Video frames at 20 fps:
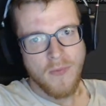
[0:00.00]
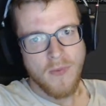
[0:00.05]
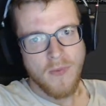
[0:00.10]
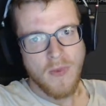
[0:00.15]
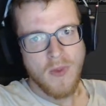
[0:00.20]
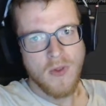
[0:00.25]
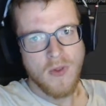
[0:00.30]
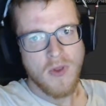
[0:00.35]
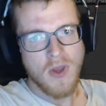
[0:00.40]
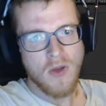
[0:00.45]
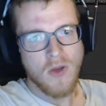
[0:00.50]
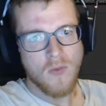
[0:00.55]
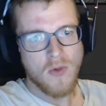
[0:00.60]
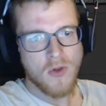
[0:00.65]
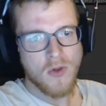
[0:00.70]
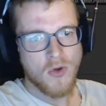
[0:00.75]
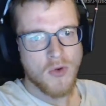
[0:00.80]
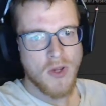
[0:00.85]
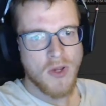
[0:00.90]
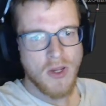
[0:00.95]
Okay, we'll
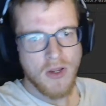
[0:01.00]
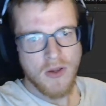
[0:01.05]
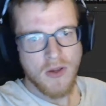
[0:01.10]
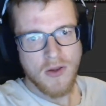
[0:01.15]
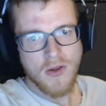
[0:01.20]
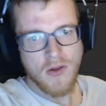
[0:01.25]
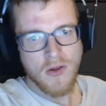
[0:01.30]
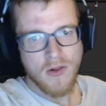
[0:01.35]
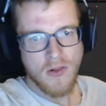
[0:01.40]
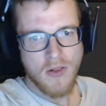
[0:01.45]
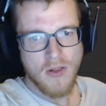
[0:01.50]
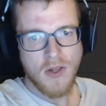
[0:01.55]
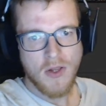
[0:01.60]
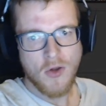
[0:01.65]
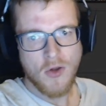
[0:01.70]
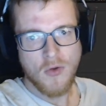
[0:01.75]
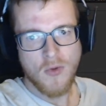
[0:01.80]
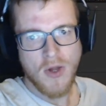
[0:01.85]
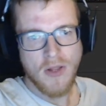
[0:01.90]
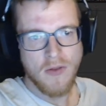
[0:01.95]
drink, let
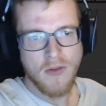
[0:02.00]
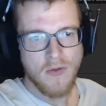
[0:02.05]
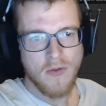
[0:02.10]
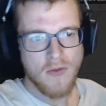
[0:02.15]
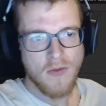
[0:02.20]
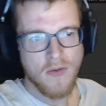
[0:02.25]
her run.